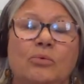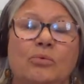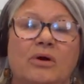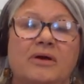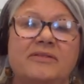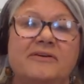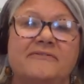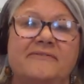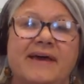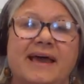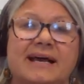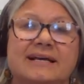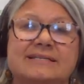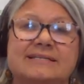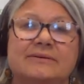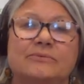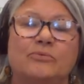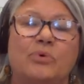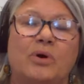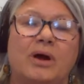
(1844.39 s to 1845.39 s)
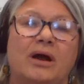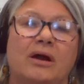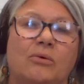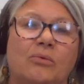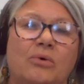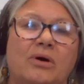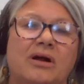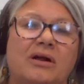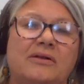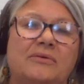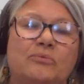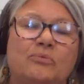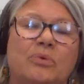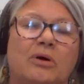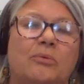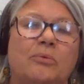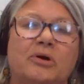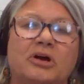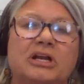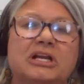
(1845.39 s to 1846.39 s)
where where
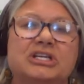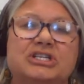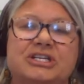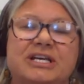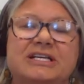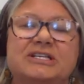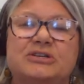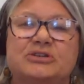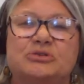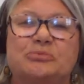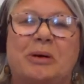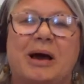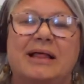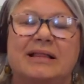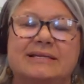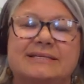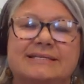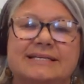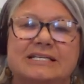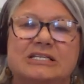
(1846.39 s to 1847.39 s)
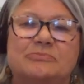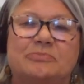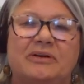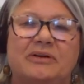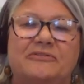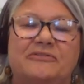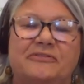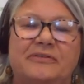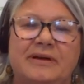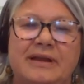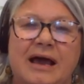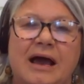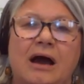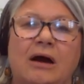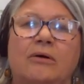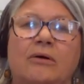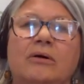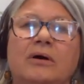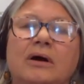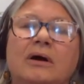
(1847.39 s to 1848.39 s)
we're going to change those policies, but for
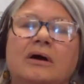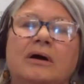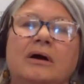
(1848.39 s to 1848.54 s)
now,